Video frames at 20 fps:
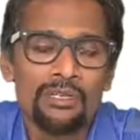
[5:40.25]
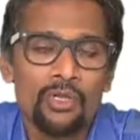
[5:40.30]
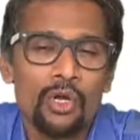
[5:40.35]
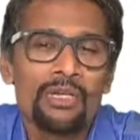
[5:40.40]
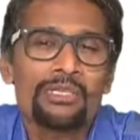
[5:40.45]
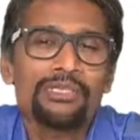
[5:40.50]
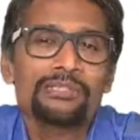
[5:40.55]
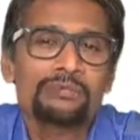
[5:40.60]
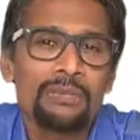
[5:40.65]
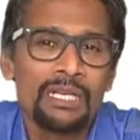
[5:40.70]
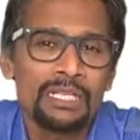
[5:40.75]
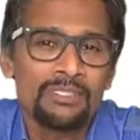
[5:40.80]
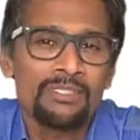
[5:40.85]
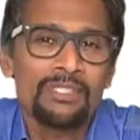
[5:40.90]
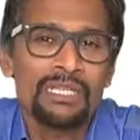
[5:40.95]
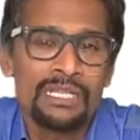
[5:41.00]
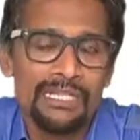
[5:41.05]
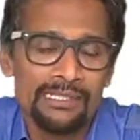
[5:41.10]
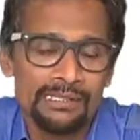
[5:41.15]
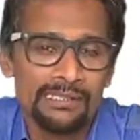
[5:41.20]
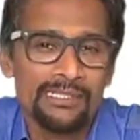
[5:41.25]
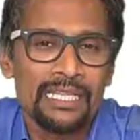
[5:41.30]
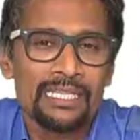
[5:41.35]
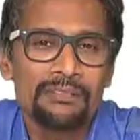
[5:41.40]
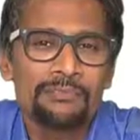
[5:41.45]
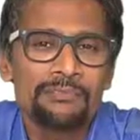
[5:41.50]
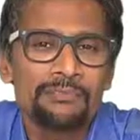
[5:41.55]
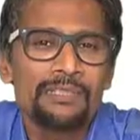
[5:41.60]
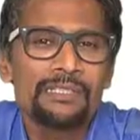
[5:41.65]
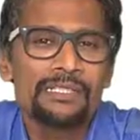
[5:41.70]
costs much less than
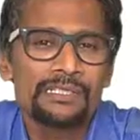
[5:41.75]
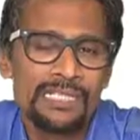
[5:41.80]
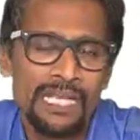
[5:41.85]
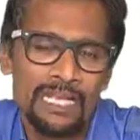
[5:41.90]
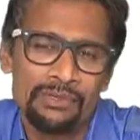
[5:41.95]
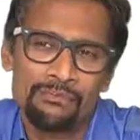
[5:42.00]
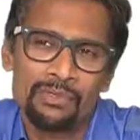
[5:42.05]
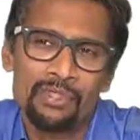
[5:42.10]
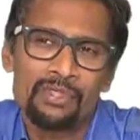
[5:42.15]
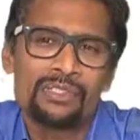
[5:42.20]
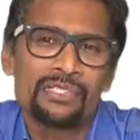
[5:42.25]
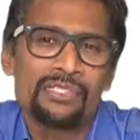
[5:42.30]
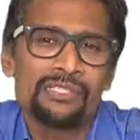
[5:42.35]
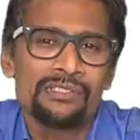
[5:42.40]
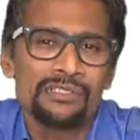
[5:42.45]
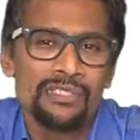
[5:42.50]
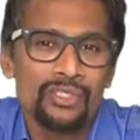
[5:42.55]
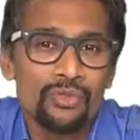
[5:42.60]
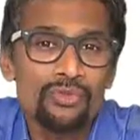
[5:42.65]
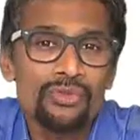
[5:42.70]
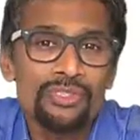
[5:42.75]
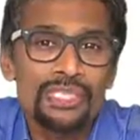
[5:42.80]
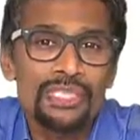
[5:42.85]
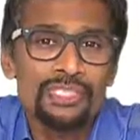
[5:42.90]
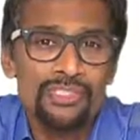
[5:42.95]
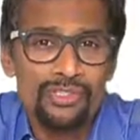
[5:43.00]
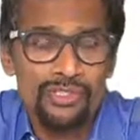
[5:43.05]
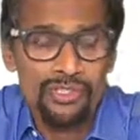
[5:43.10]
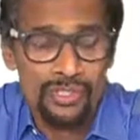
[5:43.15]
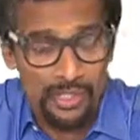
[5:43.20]
a first-hand, because there is
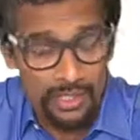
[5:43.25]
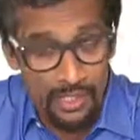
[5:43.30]
usage.